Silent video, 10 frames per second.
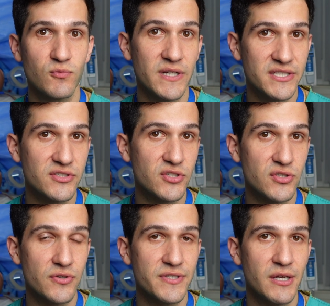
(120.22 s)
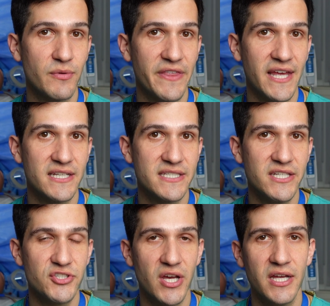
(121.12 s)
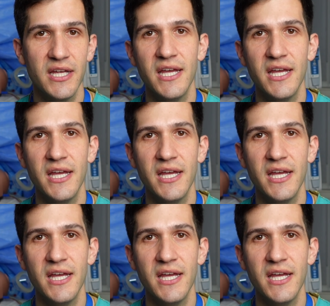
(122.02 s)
risks associated with anesthesia.